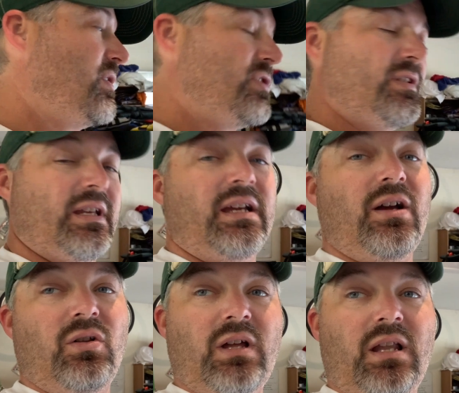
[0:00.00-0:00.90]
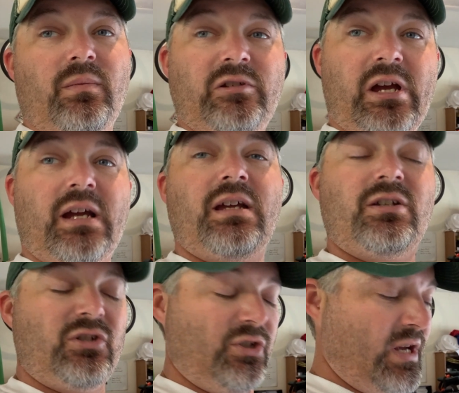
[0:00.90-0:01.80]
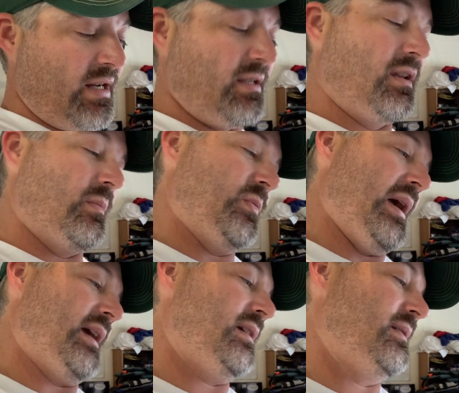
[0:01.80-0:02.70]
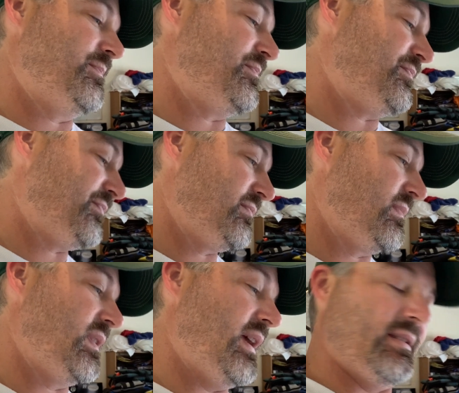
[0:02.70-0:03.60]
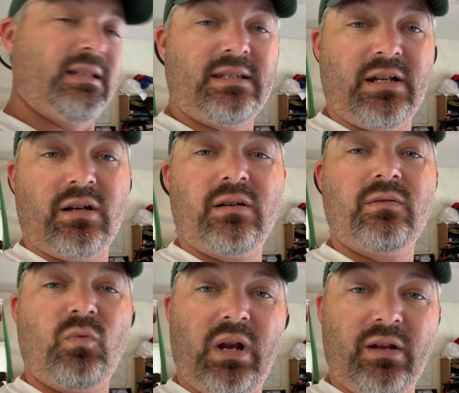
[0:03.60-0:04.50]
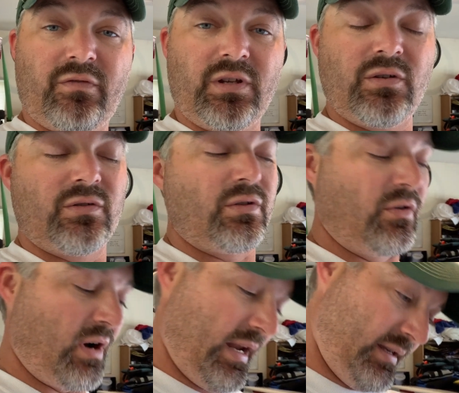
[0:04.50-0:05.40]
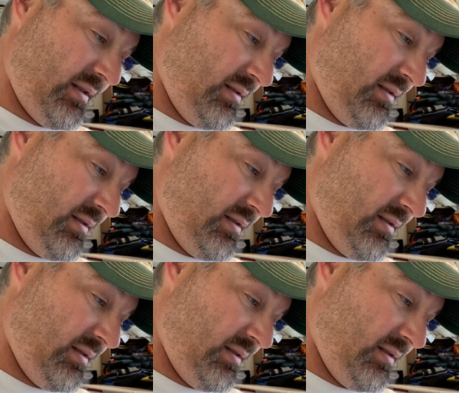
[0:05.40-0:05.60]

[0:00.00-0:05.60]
she's like, hold on, let me check. She checks, comes back. Yes, it's here, waiting for you, so great.